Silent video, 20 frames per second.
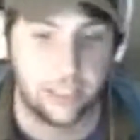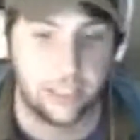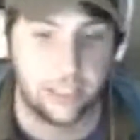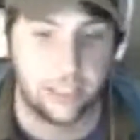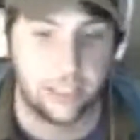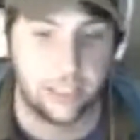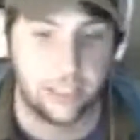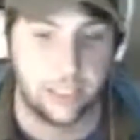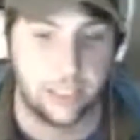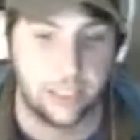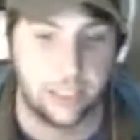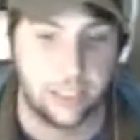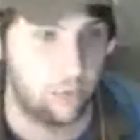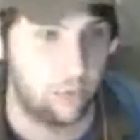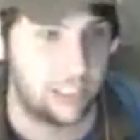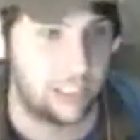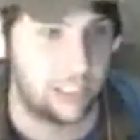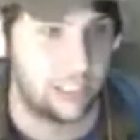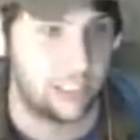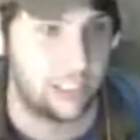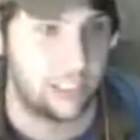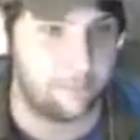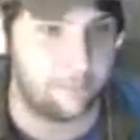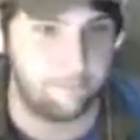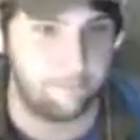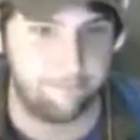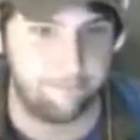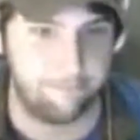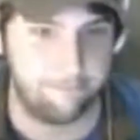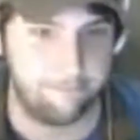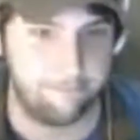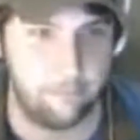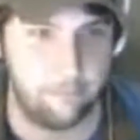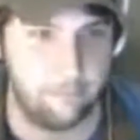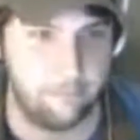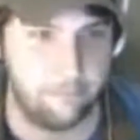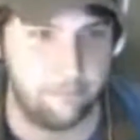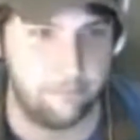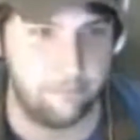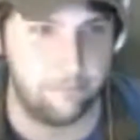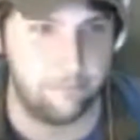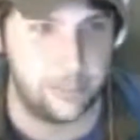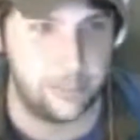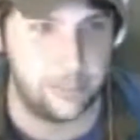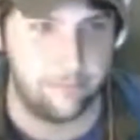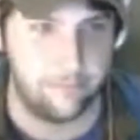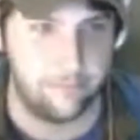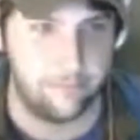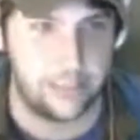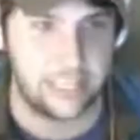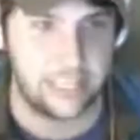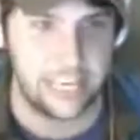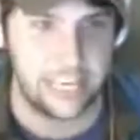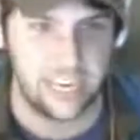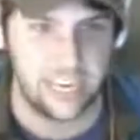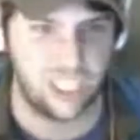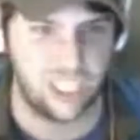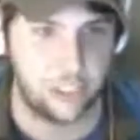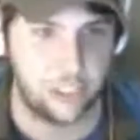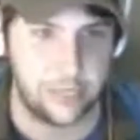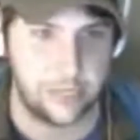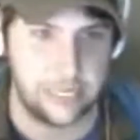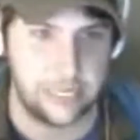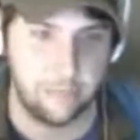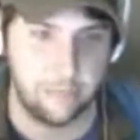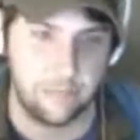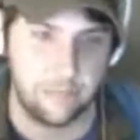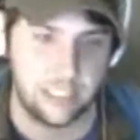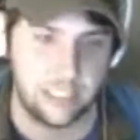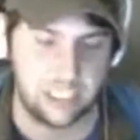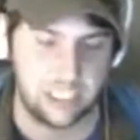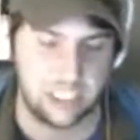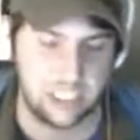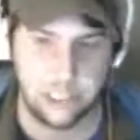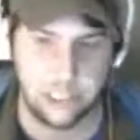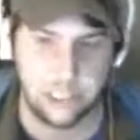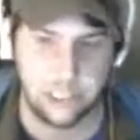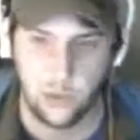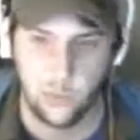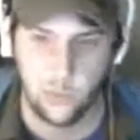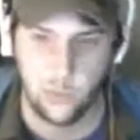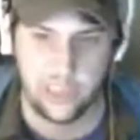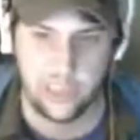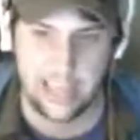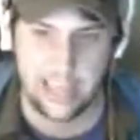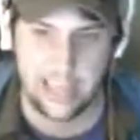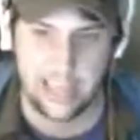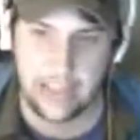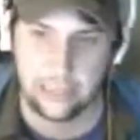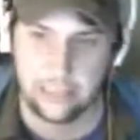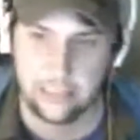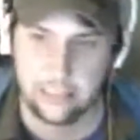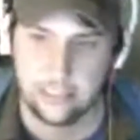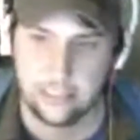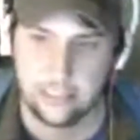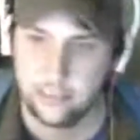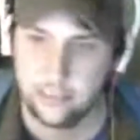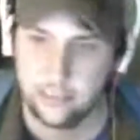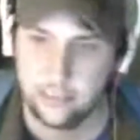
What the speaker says: Cisco owns the industry. Let's just go with that.